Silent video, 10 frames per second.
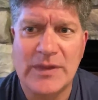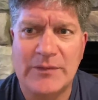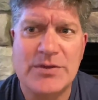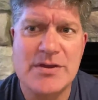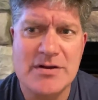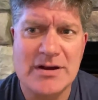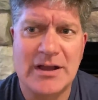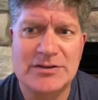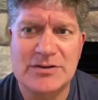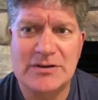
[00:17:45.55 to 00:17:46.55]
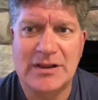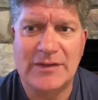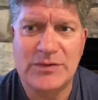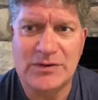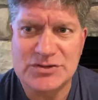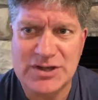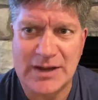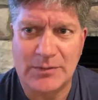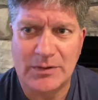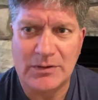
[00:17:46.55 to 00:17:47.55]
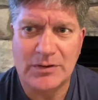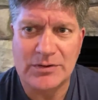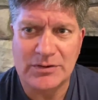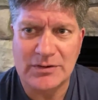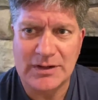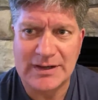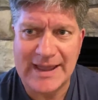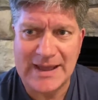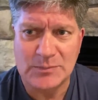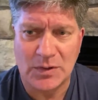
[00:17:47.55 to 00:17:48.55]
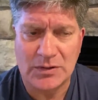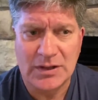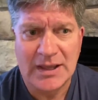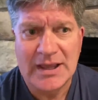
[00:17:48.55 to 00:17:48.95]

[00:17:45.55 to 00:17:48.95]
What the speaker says: If you're a general or you're an admiral,